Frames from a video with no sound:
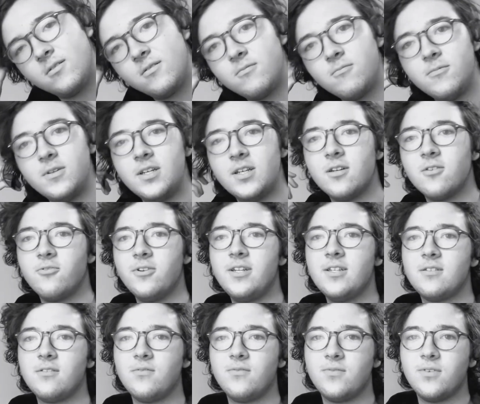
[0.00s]
we get a
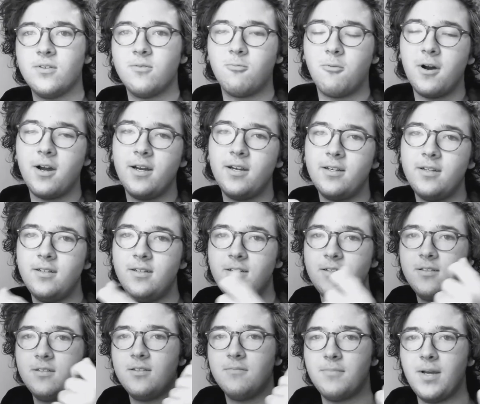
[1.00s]
reason for why
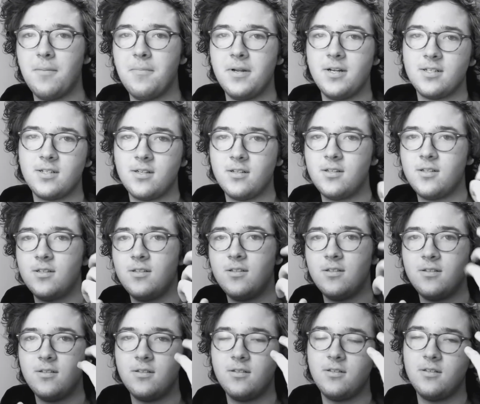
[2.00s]
Batman has a
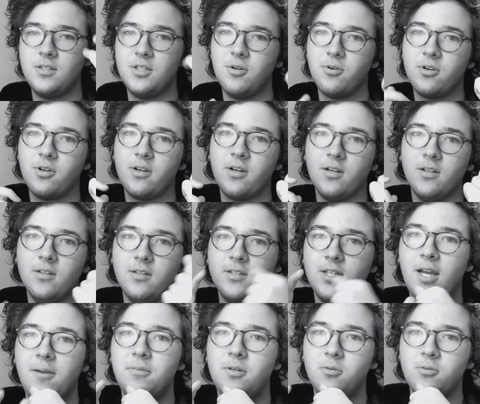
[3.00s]
Joker gun
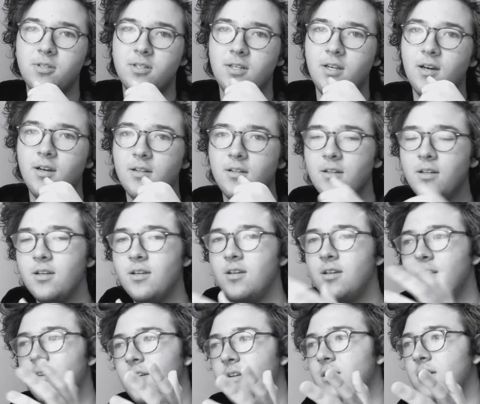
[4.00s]
taped to his gun.
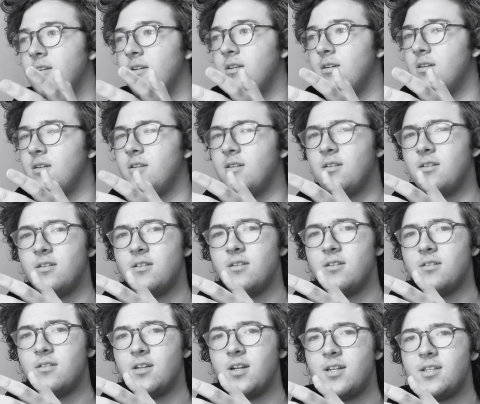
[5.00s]

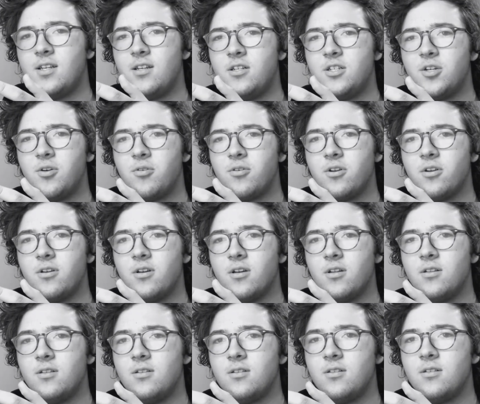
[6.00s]
Did I say Joker
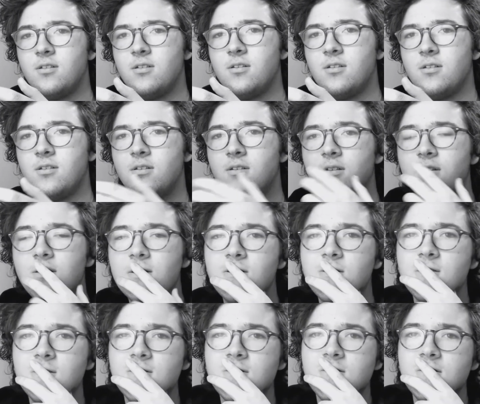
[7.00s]
gun?
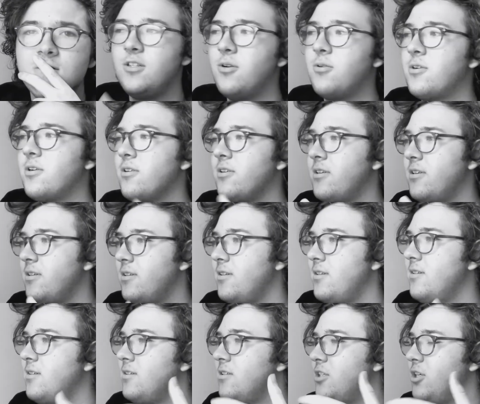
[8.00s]
Joker
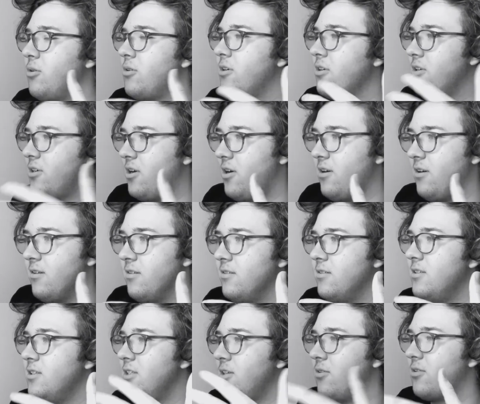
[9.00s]

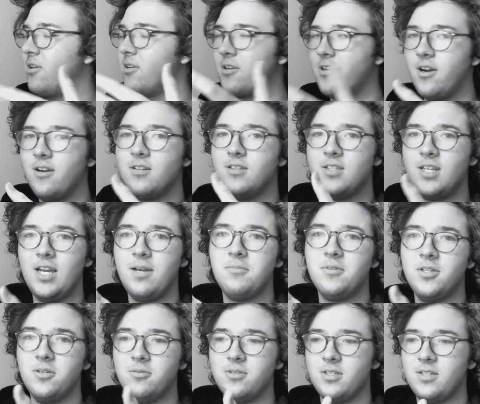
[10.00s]
card taped
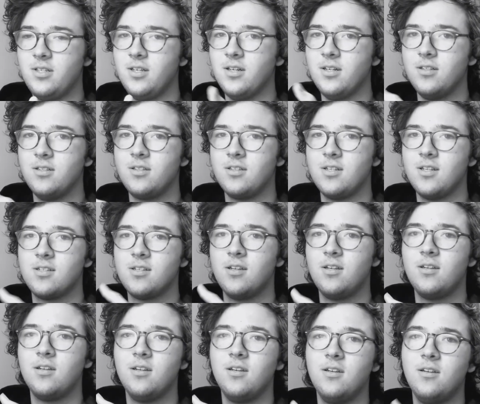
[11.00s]
to his gun, because it's like,
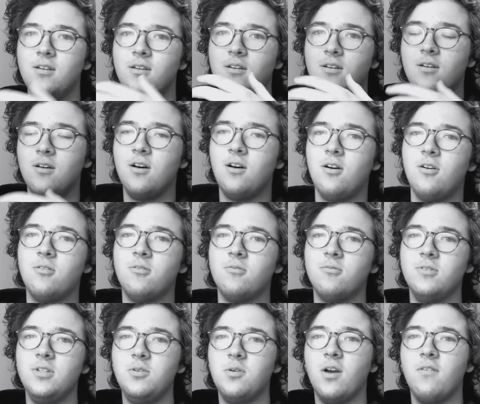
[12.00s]
oh,
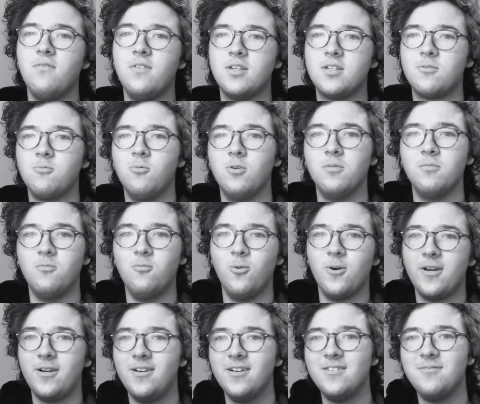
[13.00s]
when you have this, we're
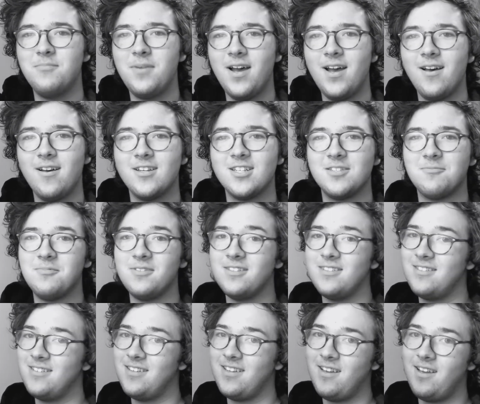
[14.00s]
good pals, but
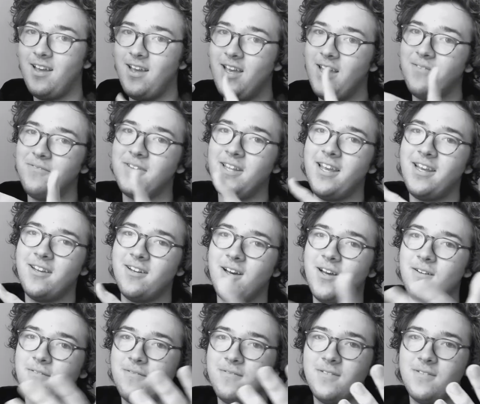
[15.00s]
hey, take it off